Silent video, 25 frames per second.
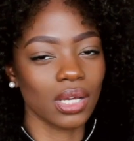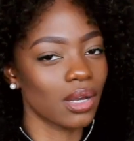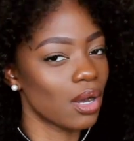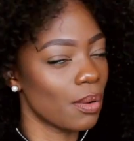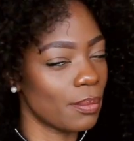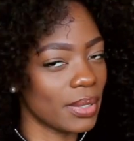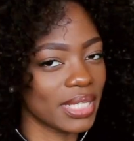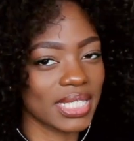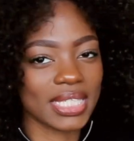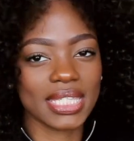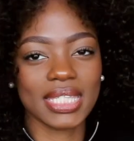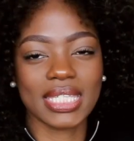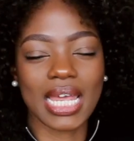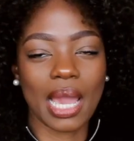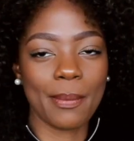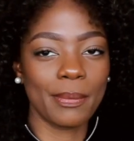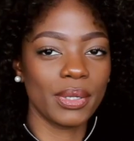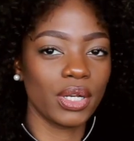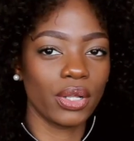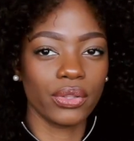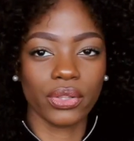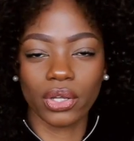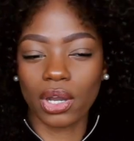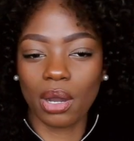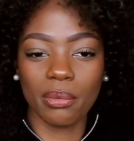and comments down
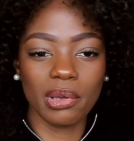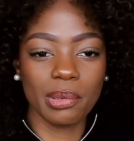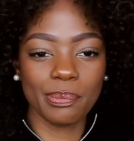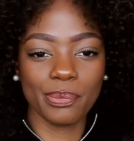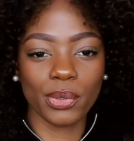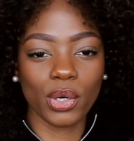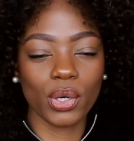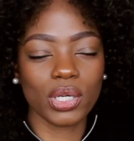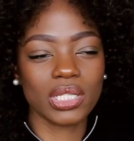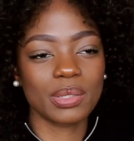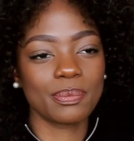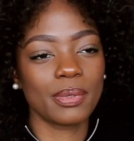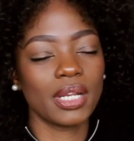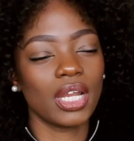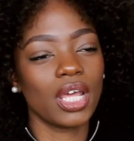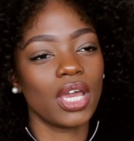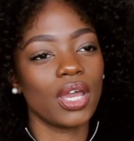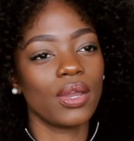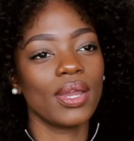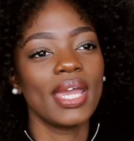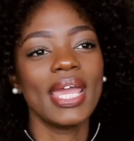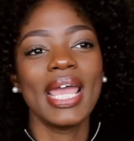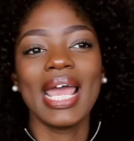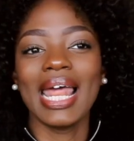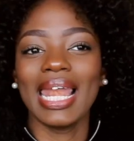below in the comment box
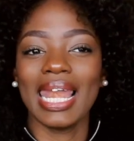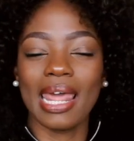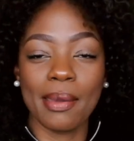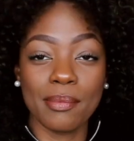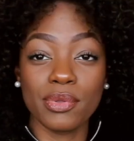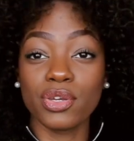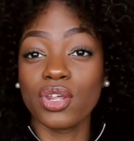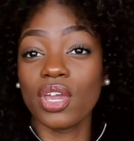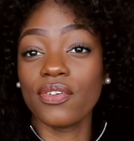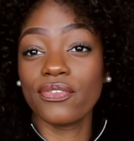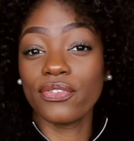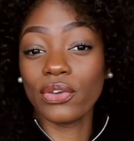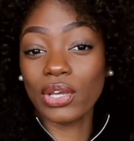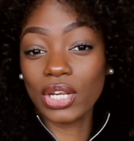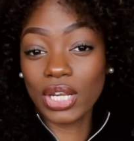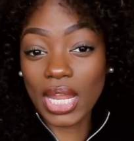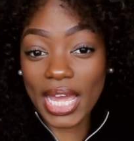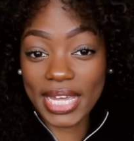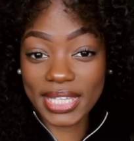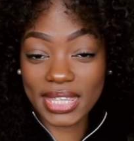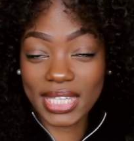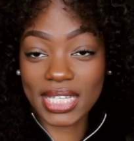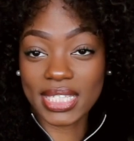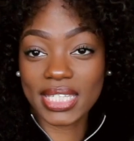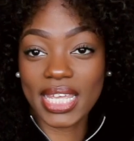below. Let me know if you
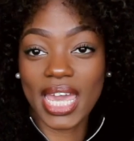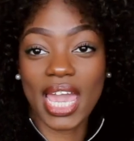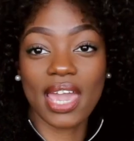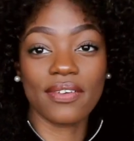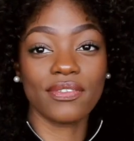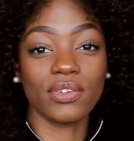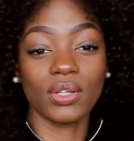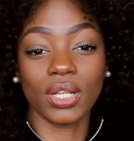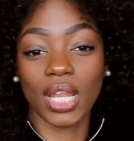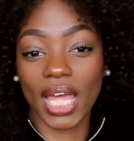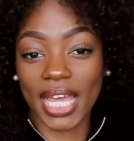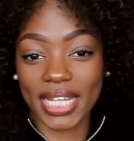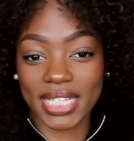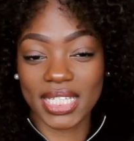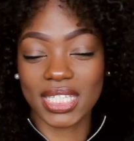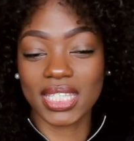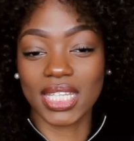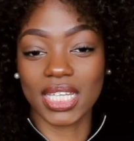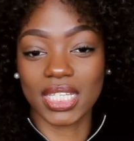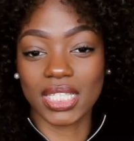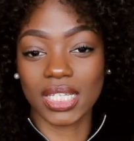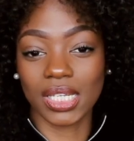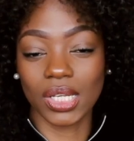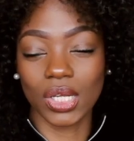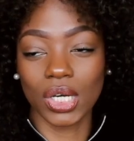liked this hair, if you liked
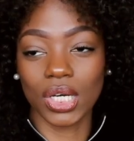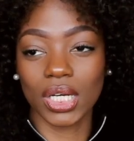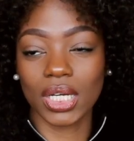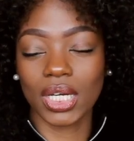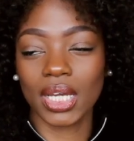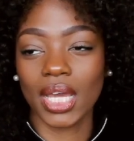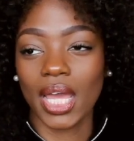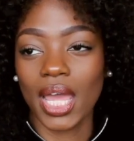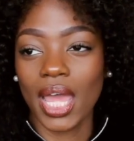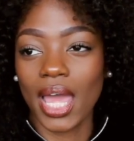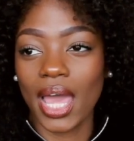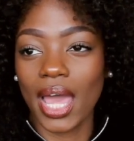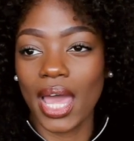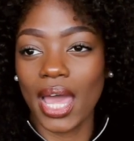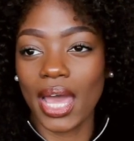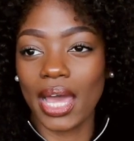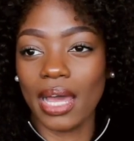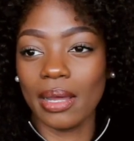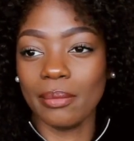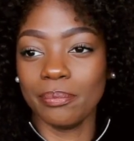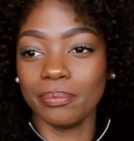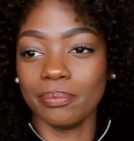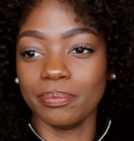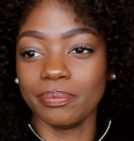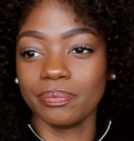this look.
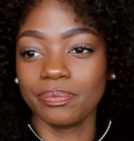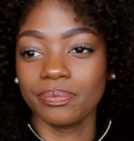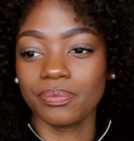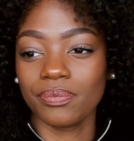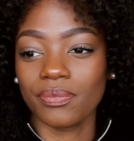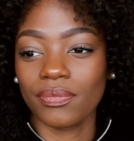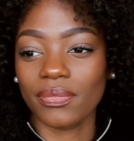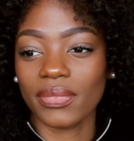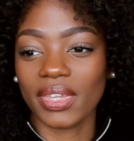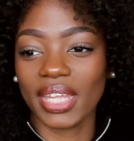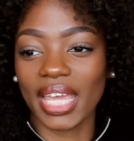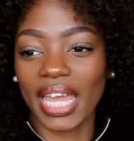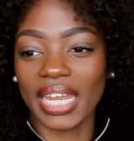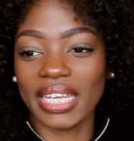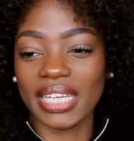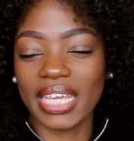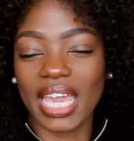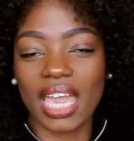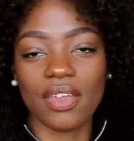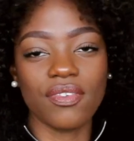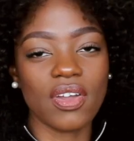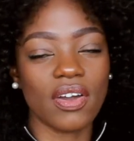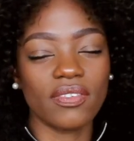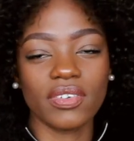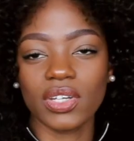And yeah,
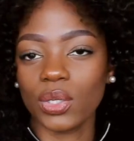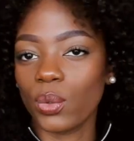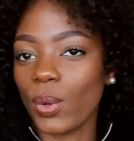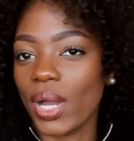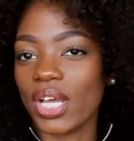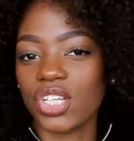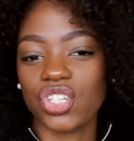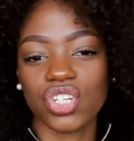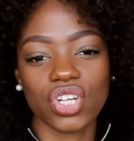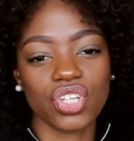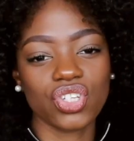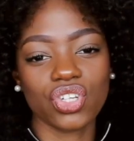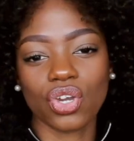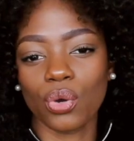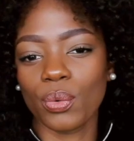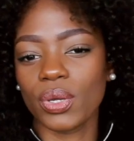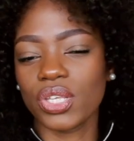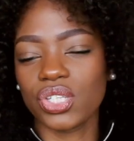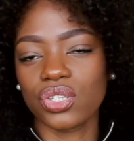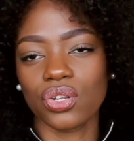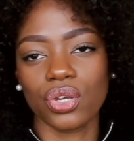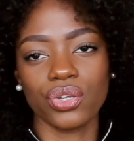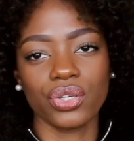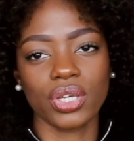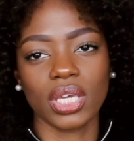if you have any questions, you
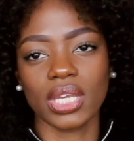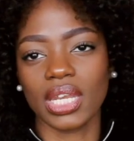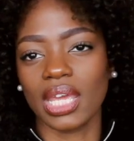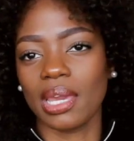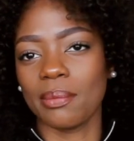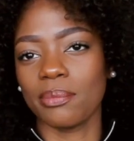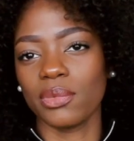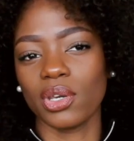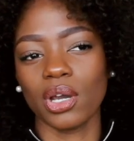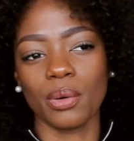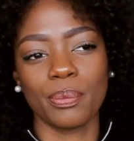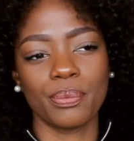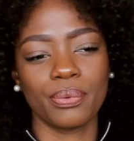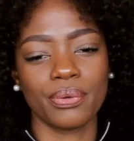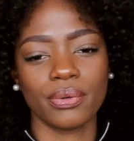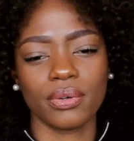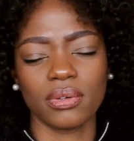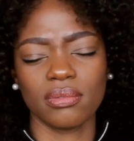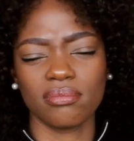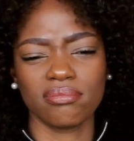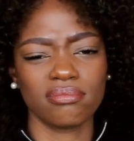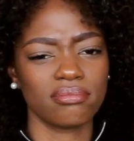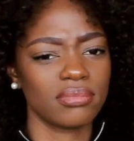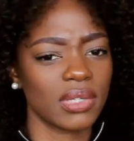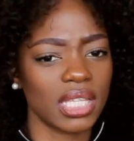always know you can hit me up
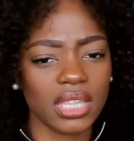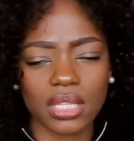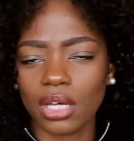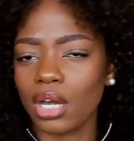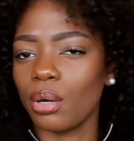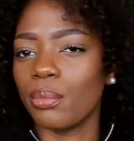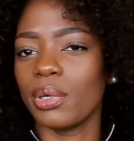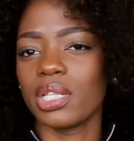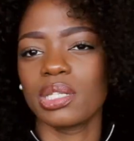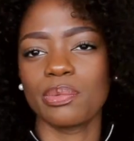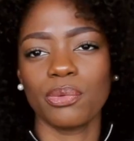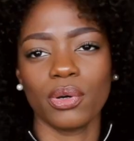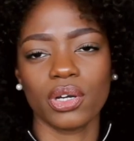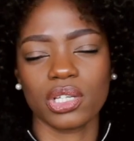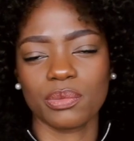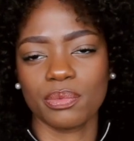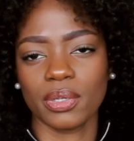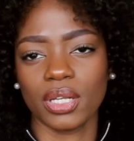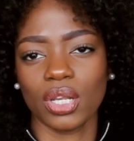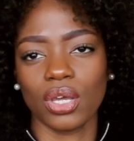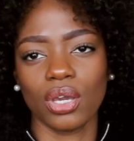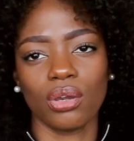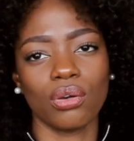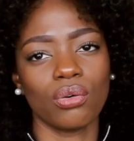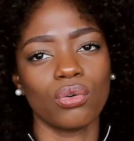in the comments box
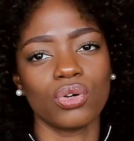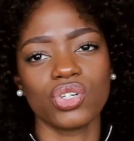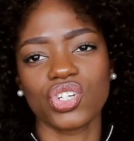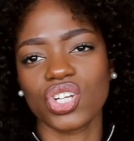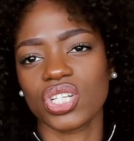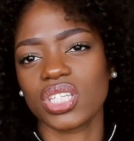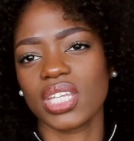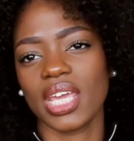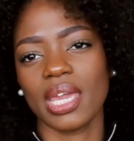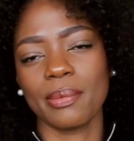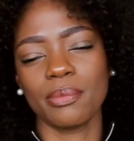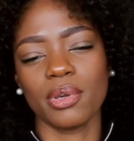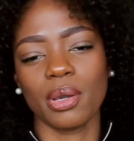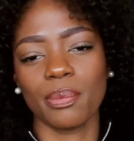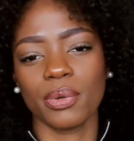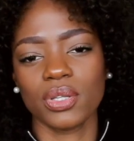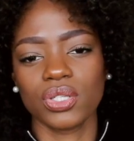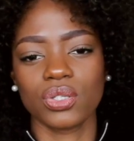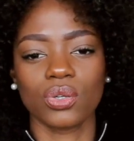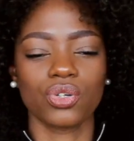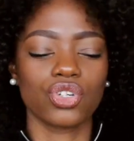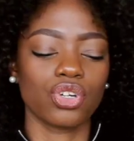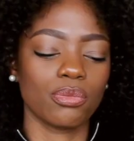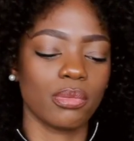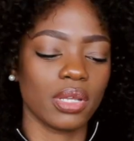below, or just hit me up on
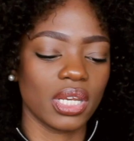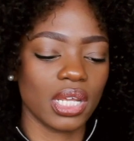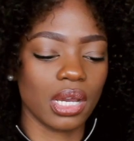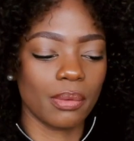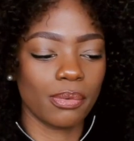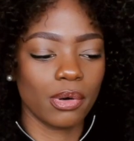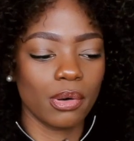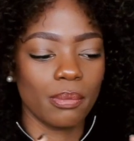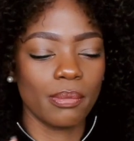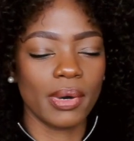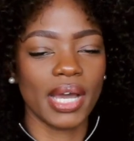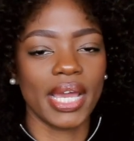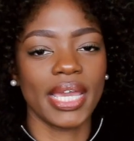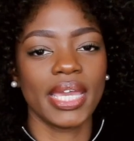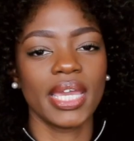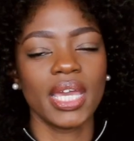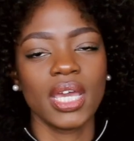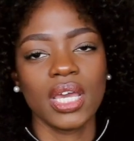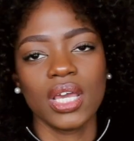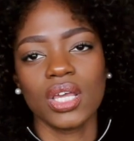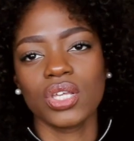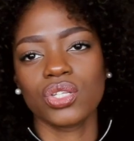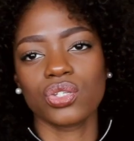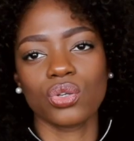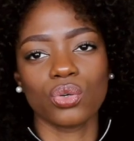social media. I'll put my
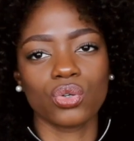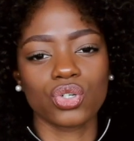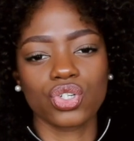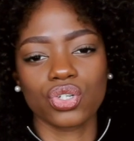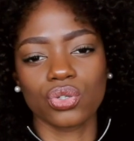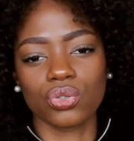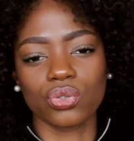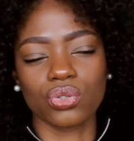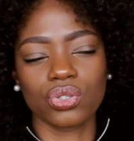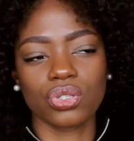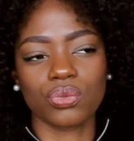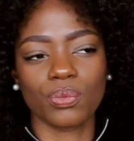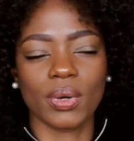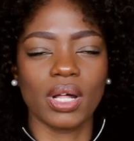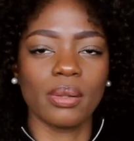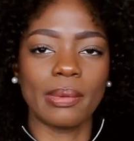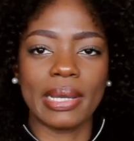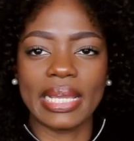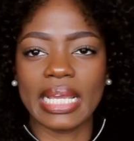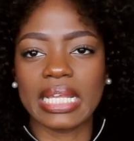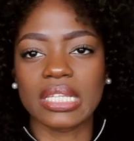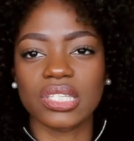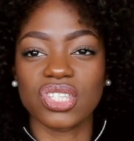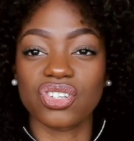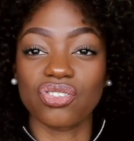socials, well,
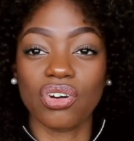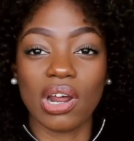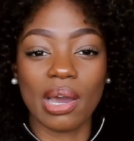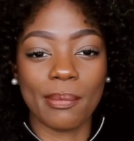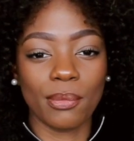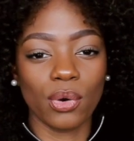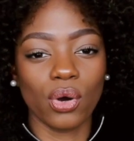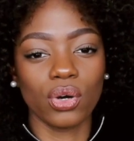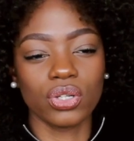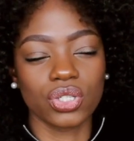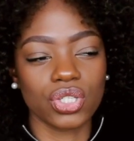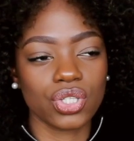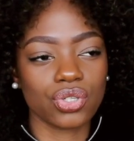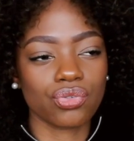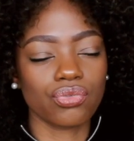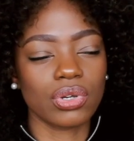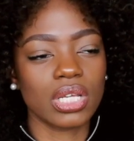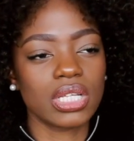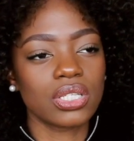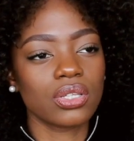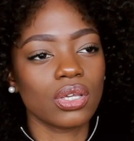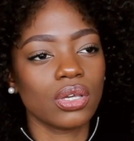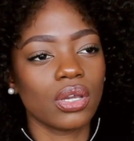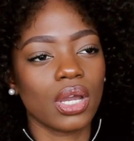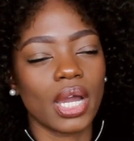my Instagram on
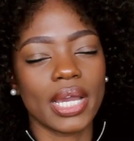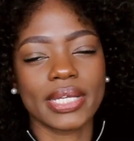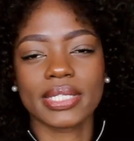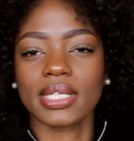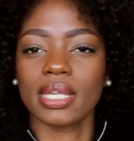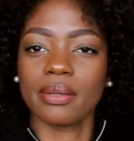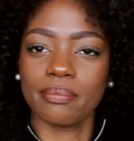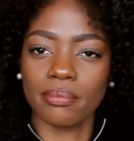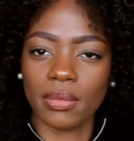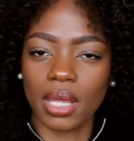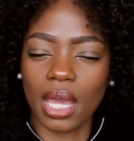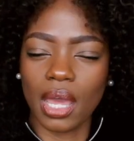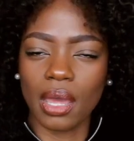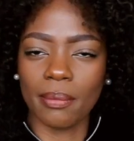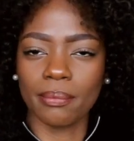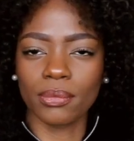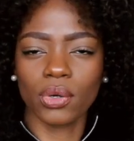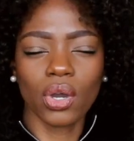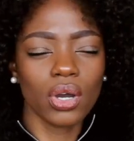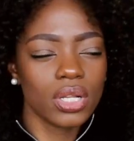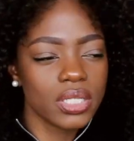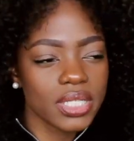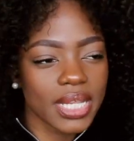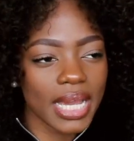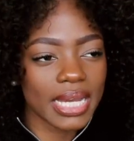screen so you guys can
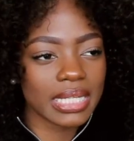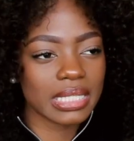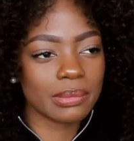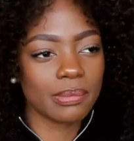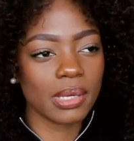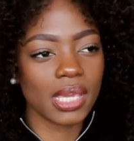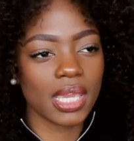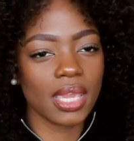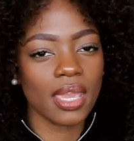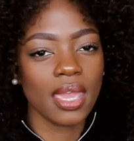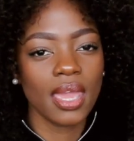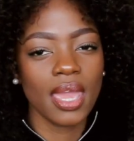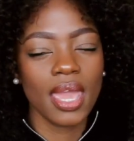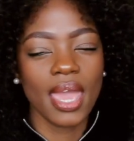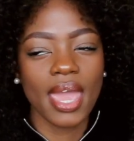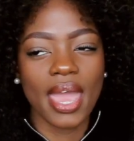contact me.